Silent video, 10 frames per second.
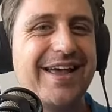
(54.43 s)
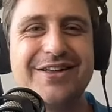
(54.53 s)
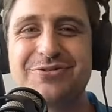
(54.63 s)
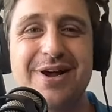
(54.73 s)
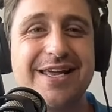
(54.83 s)

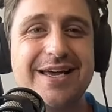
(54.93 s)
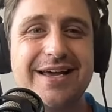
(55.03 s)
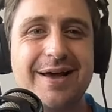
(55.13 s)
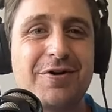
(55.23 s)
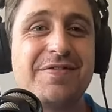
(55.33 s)
It's really
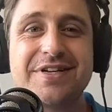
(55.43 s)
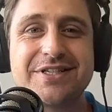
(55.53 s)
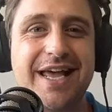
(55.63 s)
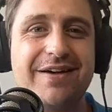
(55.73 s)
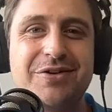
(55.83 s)
a
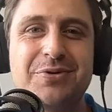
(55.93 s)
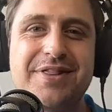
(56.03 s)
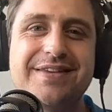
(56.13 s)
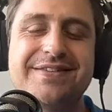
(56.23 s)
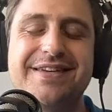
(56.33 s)
privilege to have you
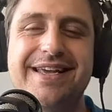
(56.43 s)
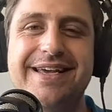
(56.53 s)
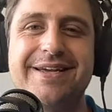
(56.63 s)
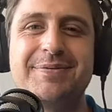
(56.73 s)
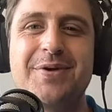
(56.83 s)
with us
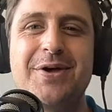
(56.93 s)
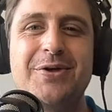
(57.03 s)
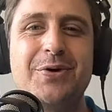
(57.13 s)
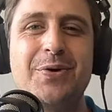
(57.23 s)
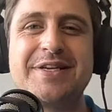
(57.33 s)
today.
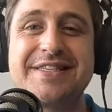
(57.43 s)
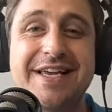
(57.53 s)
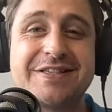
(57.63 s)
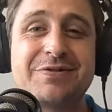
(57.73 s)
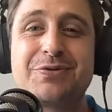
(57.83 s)
Your
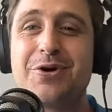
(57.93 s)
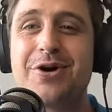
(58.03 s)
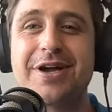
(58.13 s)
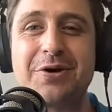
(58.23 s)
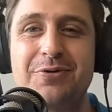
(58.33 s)
extensive
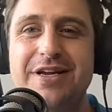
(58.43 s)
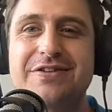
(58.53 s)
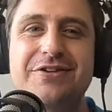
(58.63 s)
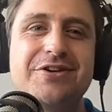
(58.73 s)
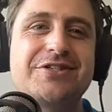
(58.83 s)
work and
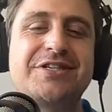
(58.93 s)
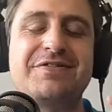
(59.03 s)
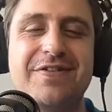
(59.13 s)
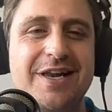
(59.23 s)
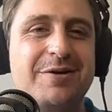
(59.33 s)
research and
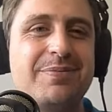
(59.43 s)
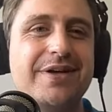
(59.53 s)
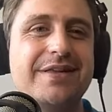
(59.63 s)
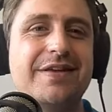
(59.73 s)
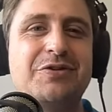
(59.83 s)

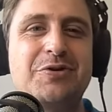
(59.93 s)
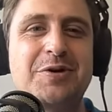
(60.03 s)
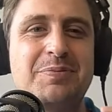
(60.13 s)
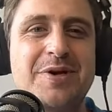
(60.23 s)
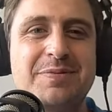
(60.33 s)
development and your
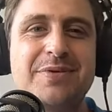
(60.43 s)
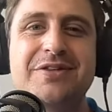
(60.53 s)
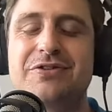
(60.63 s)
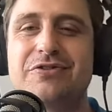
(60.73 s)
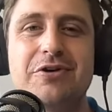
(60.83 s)

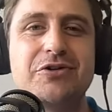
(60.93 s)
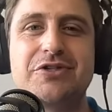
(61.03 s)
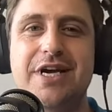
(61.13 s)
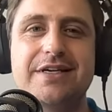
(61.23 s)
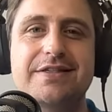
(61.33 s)
commitment to social
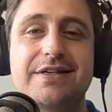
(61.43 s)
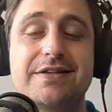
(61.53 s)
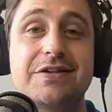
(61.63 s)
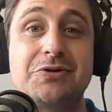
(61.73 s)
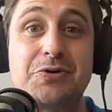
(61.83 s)

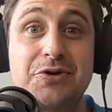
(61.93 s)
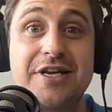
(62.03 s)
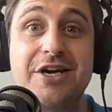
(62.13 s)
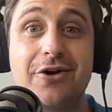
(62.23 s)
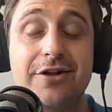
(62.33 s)
justice and your unique